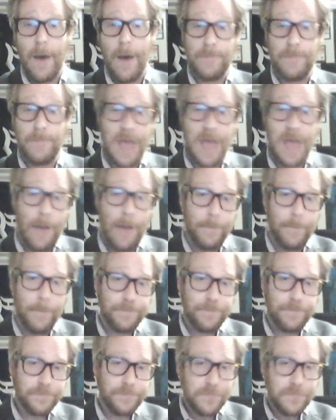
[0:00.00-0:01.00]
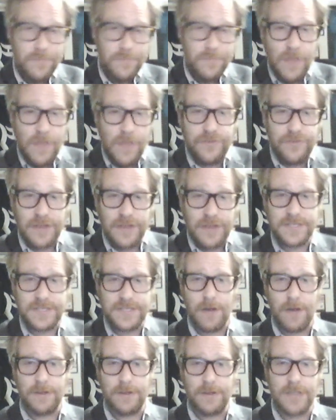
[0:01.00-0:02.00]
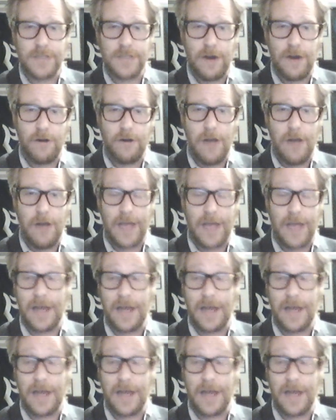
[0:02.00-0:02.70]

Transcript: Now, since their entire